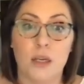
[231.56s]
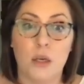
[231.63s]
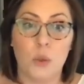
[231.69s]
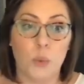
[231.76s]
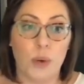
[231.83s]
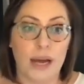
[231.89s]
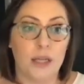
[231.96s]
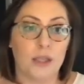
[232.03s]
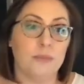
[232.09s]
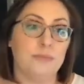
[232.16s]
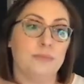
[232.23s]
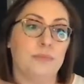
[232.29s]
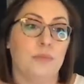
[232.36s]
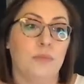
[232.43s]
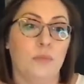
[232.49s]

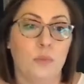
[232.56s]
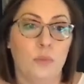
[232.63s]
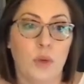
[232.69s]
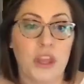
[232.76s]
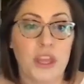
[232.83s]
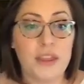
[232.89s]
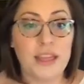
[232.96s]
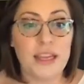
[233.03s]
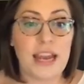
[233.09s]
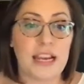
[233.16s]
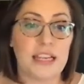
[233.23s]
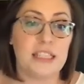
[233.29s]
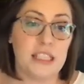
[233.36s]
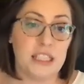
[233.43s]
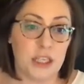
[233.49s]
Well, within the
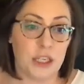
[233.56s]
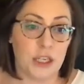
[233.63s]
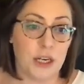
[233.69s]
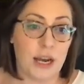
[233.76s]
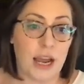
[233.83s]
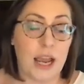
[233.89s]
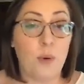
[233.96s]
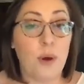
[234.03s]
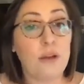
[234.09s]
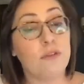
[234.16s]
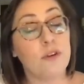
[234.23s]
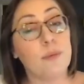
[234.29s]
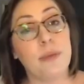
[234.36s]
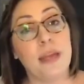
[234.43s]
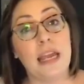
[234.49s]
next year, I went
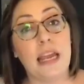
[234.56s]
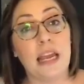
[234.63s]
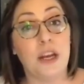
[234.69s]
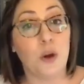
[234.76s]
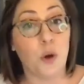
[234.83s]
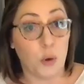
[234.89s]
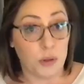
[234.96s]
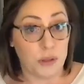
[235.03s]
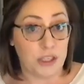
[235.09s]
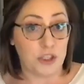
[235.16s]
from being an only